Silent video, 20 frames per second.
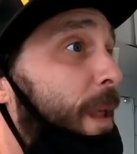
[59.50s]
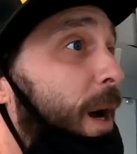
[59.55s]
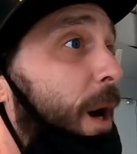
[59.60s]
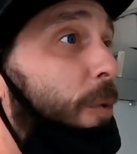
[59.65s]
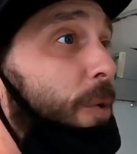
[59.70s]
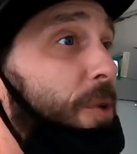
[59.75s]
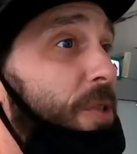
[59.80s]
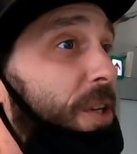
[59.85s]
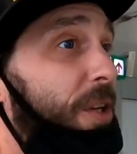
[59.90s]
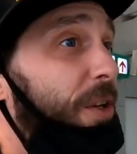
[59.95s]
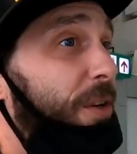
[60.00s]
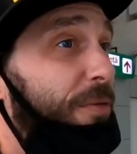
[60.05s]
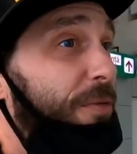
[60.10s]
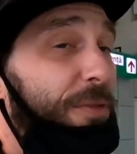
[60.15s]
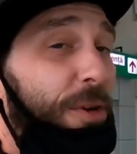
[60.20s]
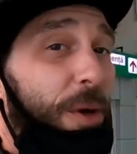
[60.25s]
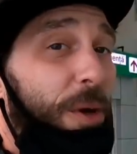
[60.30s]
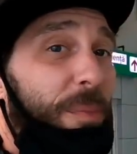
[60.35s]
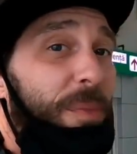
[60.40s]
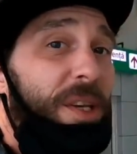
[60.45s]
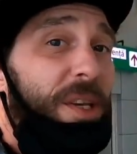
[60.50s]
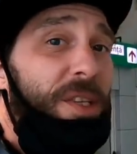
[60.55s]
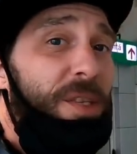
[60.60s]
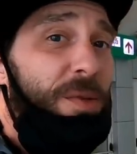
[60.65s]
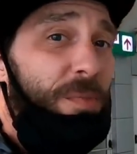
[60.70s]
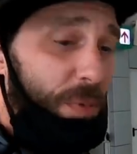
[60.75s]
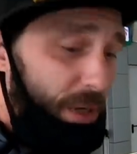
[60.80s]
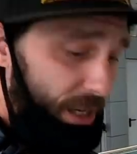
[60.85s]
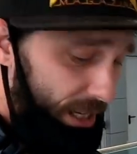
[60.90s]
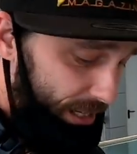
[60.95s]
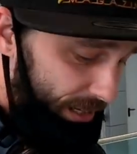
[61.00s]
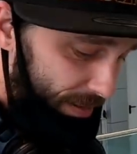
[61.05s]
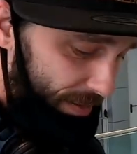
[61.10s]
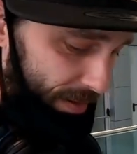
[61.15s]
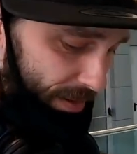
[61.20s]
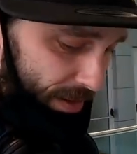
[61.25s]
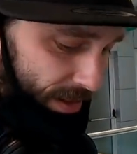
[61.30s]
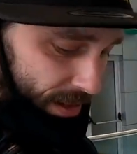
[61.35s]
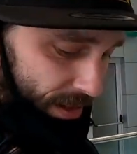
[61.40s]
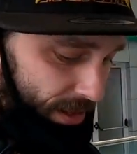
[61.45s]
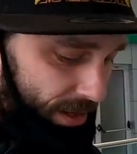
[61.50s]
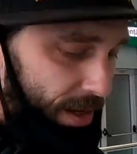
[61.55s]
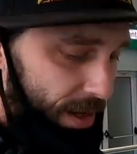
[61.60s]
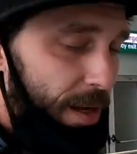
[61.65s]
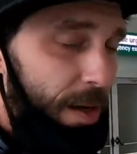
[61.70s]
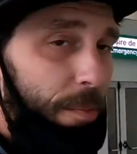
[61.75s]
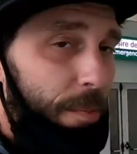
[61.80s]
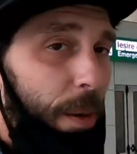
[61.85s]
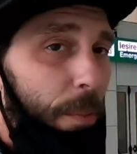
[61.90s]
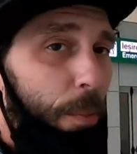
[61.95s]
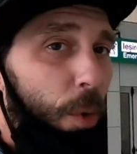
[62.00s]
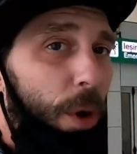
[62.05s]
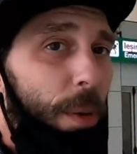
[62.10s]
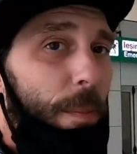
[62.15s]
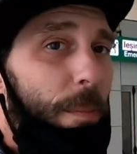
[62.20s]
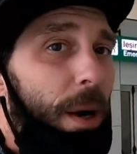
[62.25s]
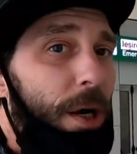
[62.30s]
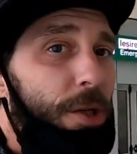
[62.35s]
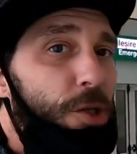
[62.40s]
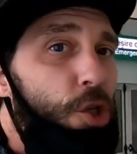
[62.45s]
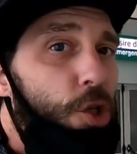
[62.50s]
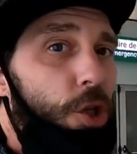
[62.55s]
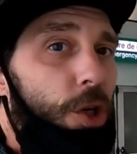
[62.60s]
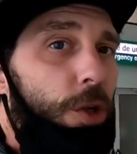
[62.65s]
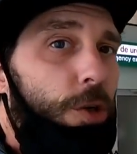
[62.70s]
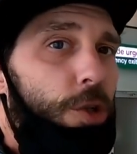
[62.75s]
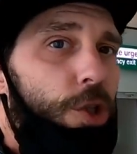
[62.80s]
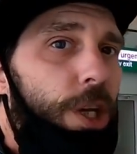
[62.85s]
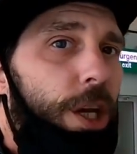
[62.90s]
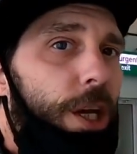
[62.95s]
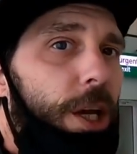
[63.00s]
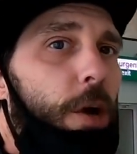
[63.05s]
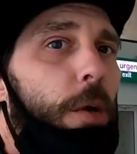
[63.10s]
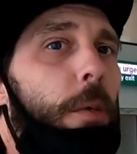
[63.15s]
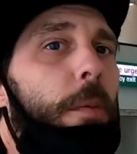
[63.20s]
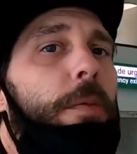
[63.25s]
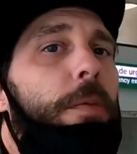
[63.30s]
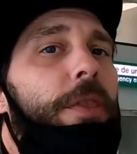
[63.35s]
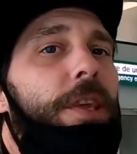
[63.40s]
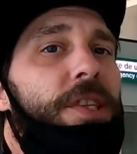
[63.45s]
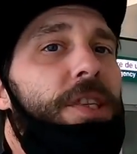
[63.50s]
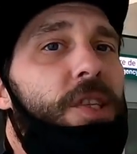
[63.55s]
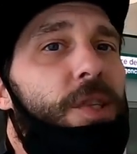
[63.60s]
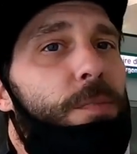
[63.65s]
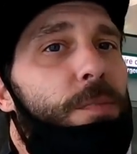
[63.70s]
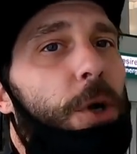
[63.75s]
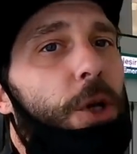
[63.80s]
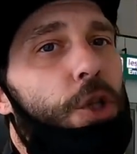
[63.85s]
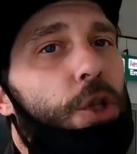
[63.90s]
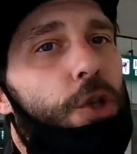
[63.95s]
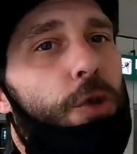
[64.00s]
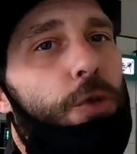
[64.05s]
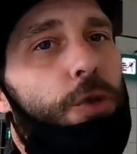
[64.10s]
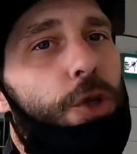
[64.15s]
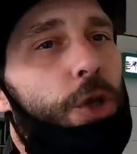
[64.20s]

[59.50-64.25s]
I wasn't going to film this, but my boy Bunjo, check out This Is Bunjo